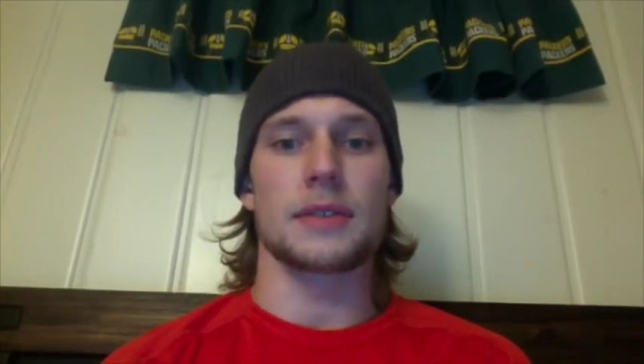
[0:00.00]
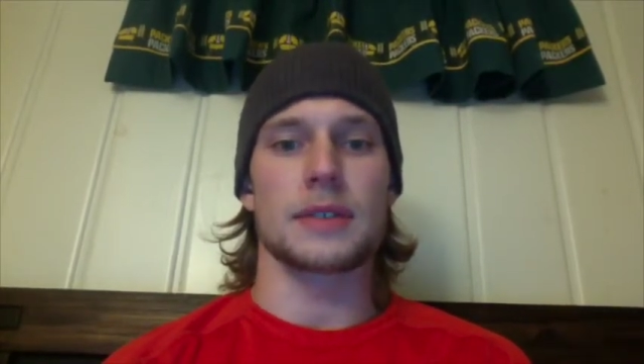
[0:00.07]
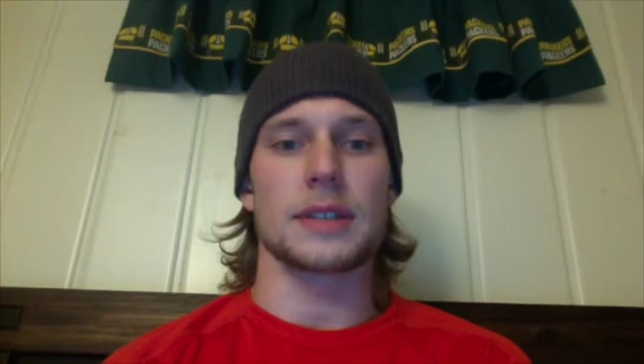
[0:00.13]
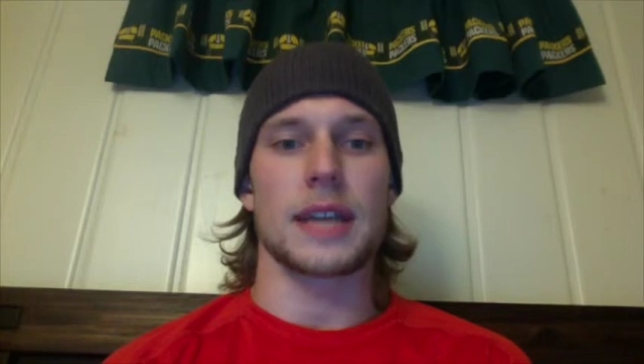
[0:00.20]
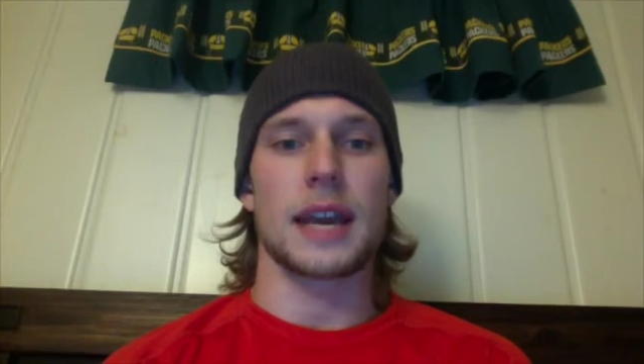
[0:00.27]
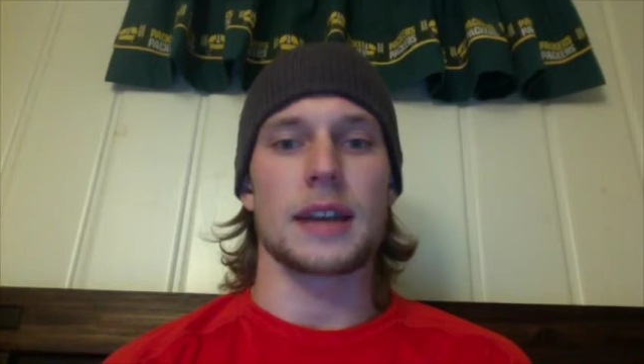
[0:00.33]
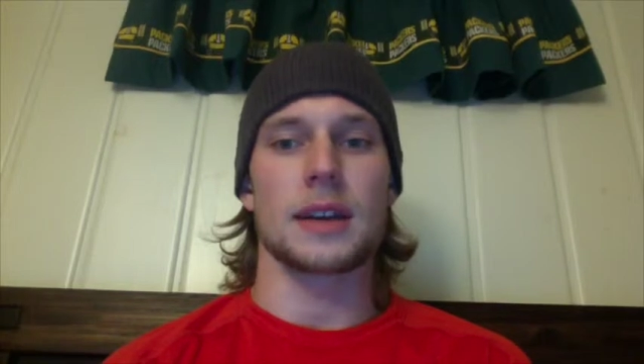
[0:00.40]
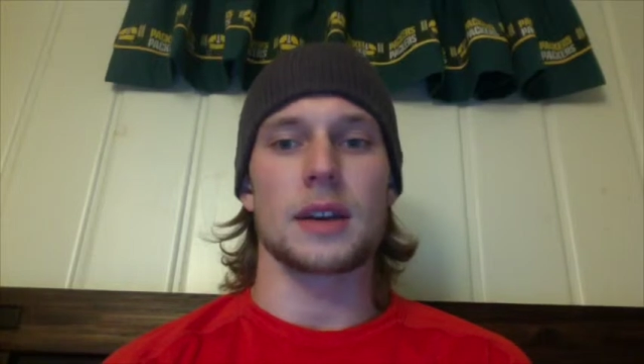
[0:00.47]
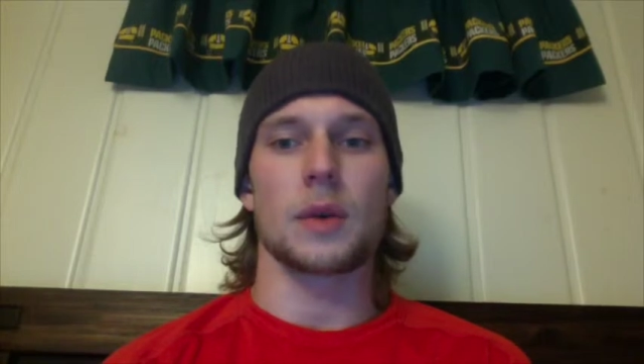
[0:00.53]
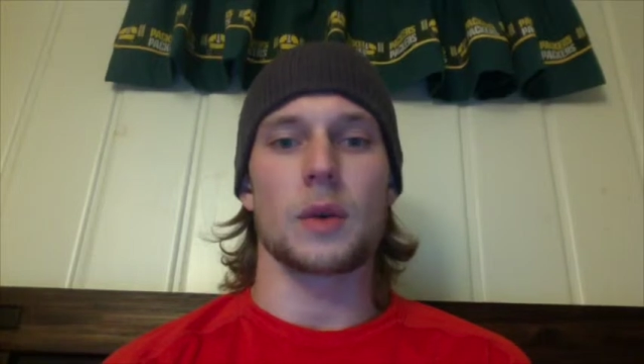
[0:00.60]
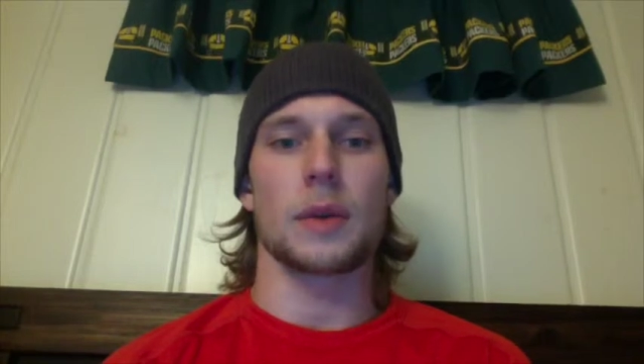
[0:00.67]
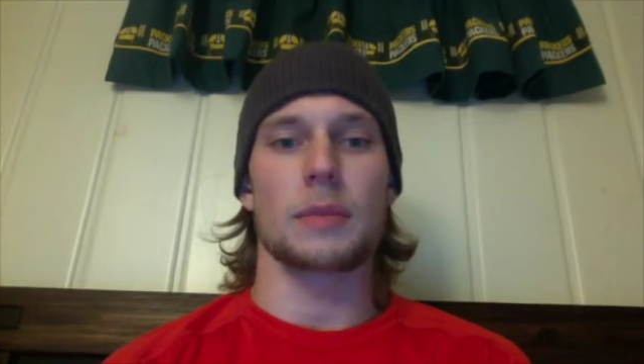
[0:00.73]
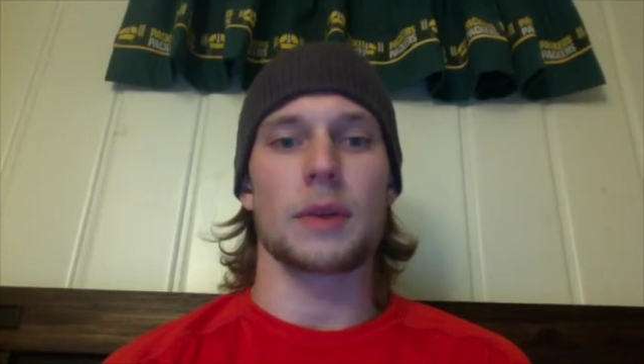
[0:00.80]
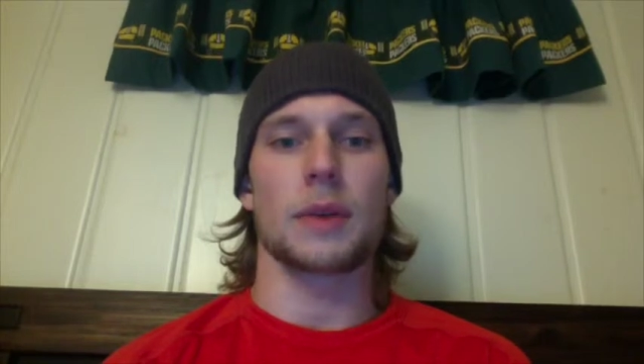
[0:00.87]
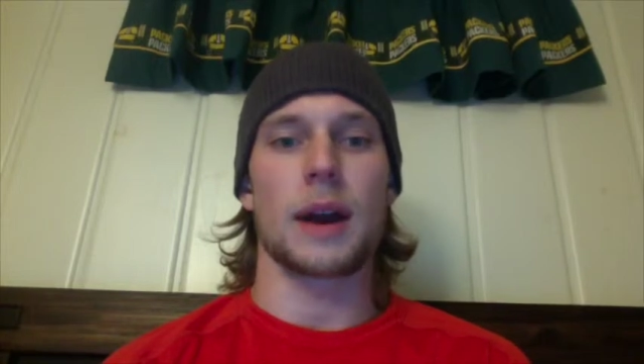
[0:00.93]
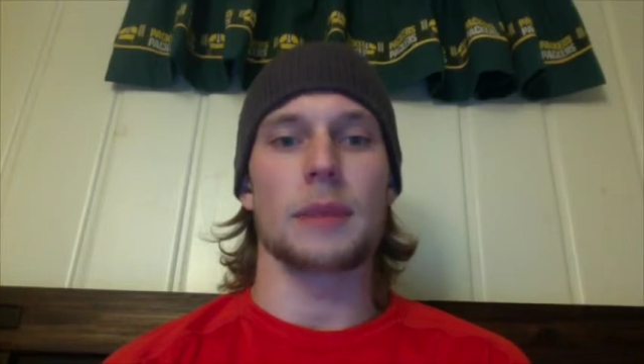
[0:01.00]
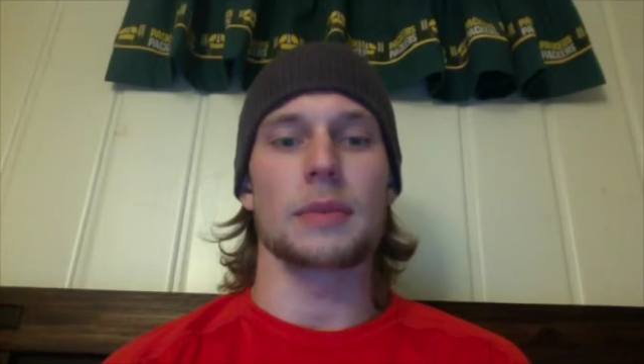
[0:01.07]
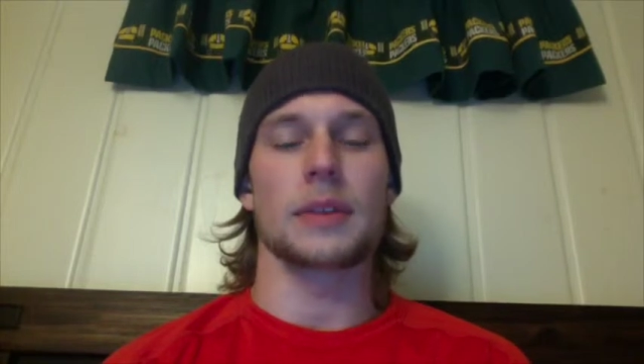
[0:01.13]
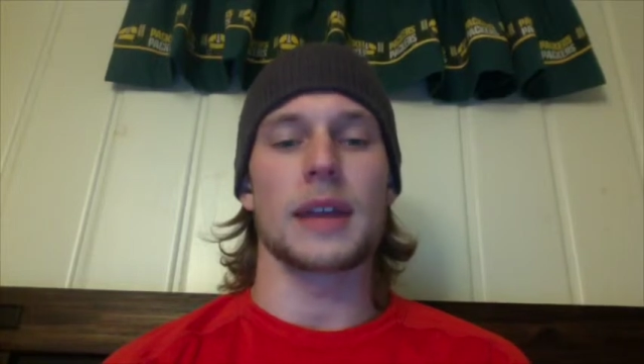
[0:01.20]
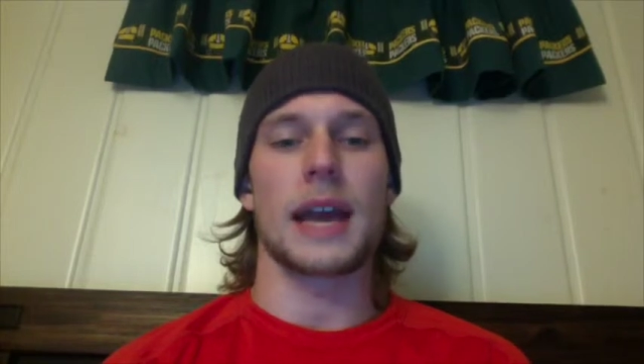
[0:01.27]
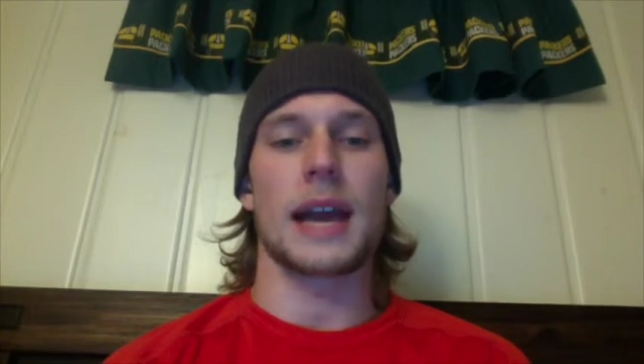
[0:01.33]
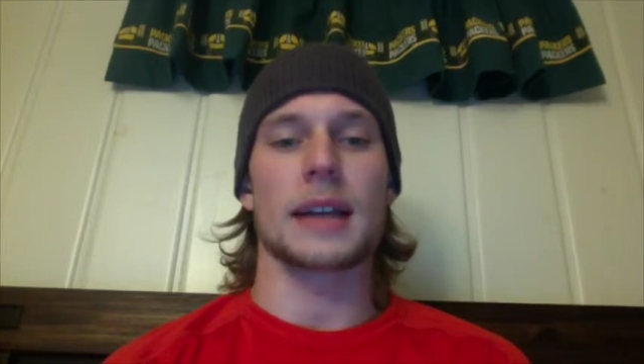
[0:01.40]
standing when
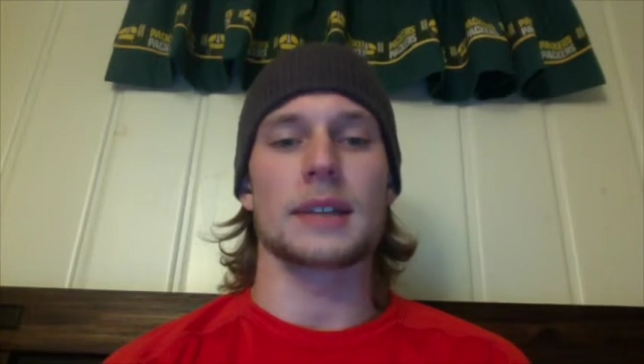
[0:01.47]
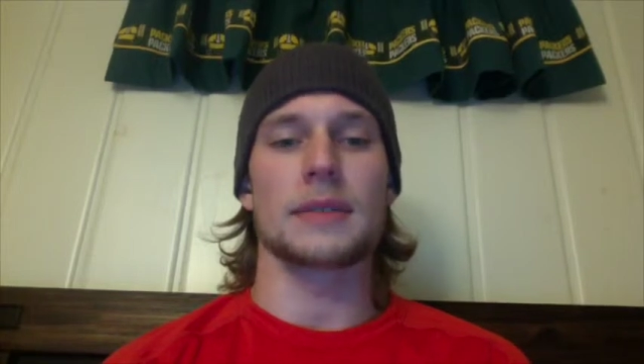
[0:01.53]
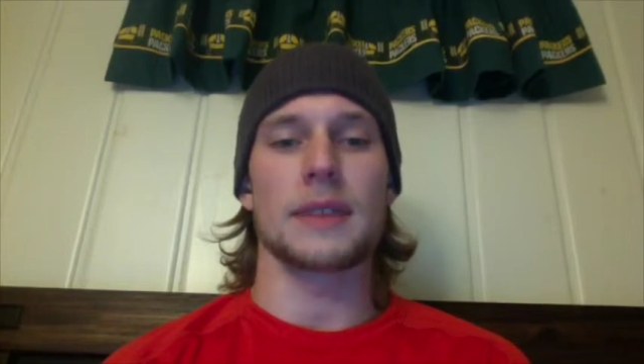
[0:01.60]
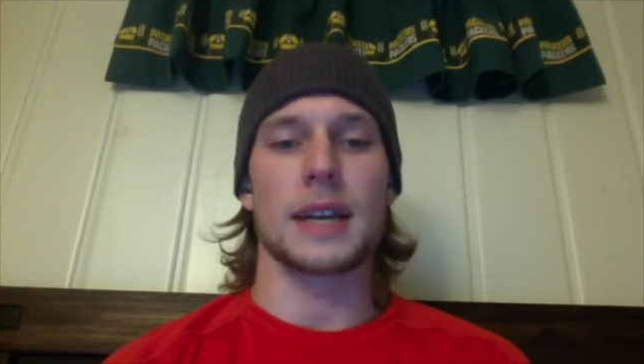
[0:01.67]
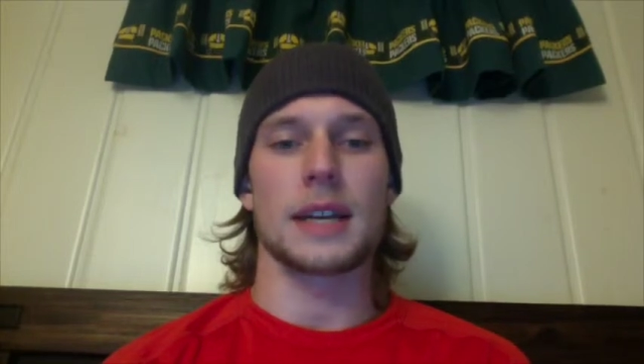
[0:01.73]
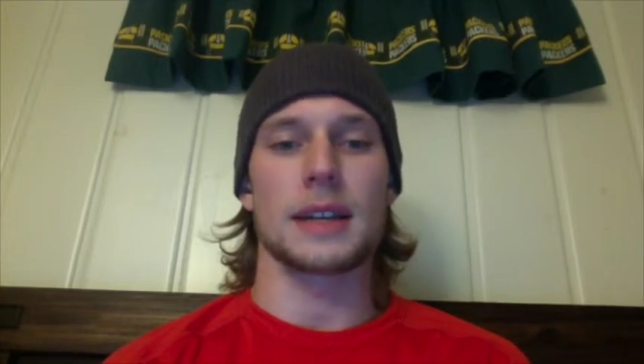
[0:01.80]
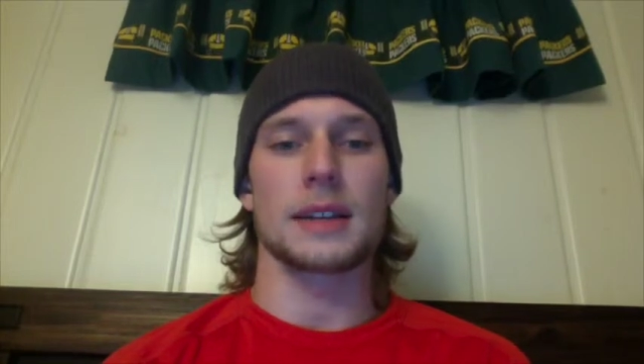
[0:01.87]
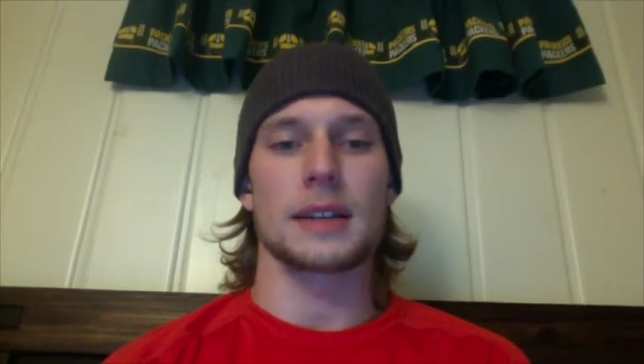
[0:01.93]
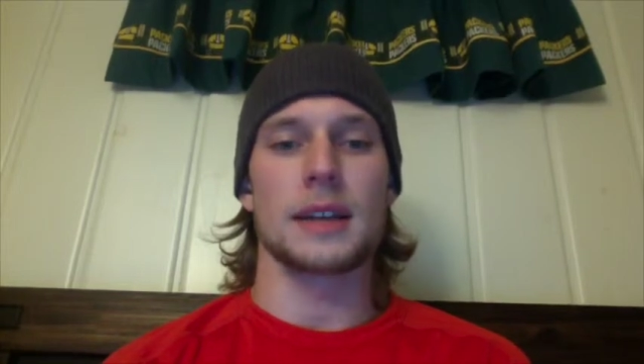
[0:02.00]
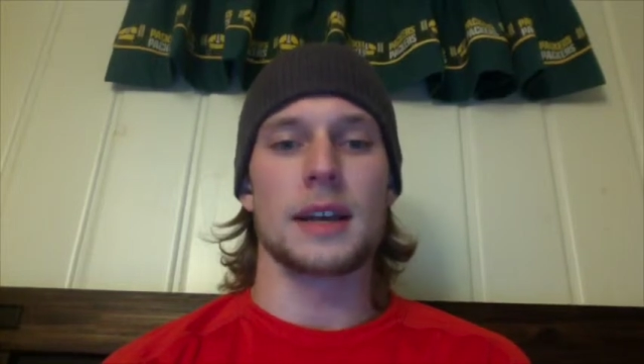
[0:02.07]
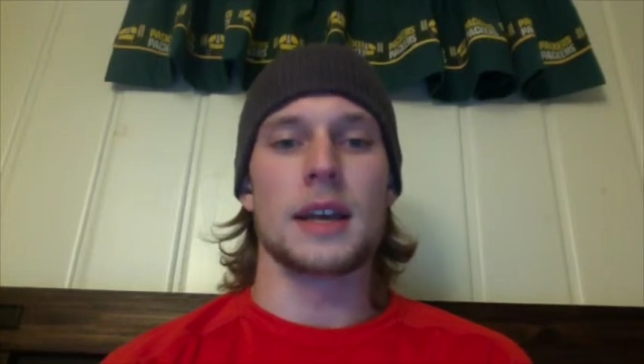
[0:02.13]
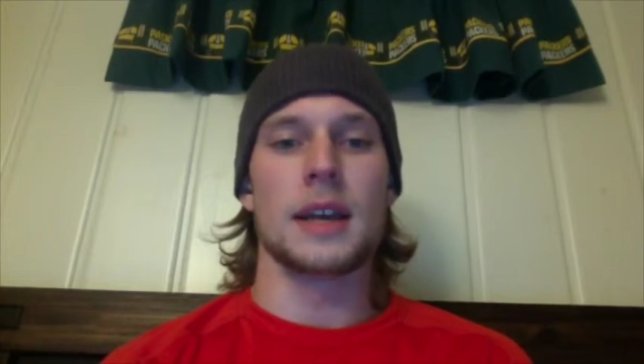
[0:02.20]
properly activated.